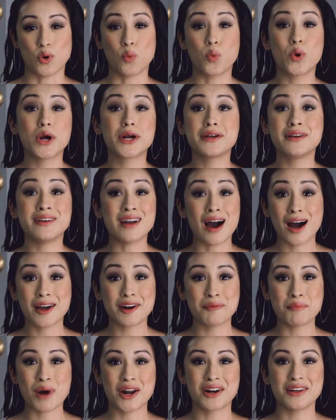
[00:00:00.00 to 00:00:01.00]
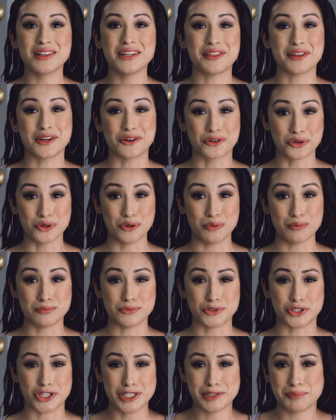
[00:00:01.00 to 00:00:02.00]
We're not a monolithic
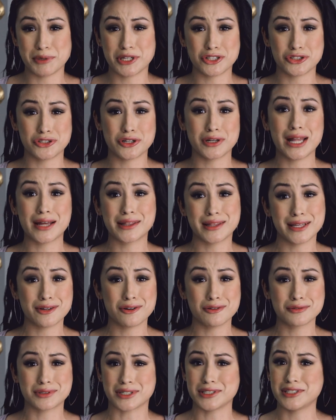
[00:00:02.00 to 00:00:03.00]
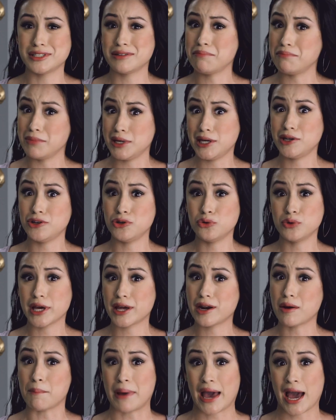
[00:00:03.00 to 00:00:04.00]
group. Just because you're Latino doesn't mean you
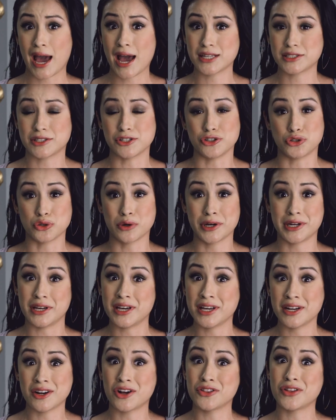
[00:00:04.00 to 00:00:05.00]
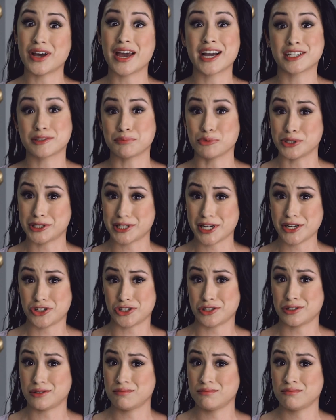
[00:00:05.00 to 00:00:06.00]
get a pass to join in on the exploitation.